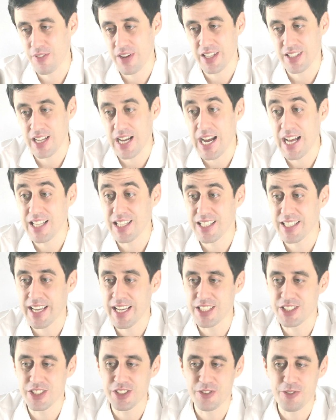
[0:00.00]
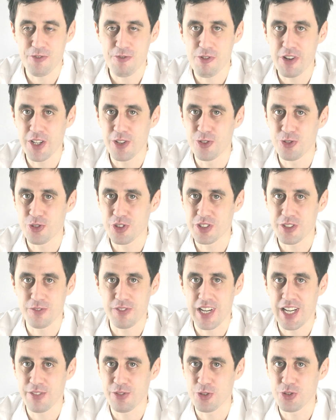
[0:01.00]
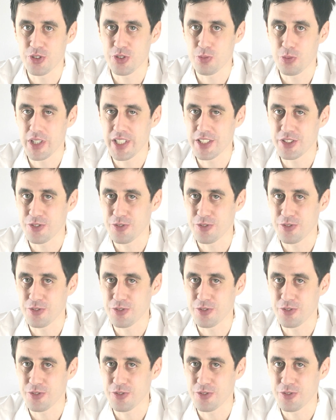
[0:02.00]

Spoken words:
allocated 300 to 500 words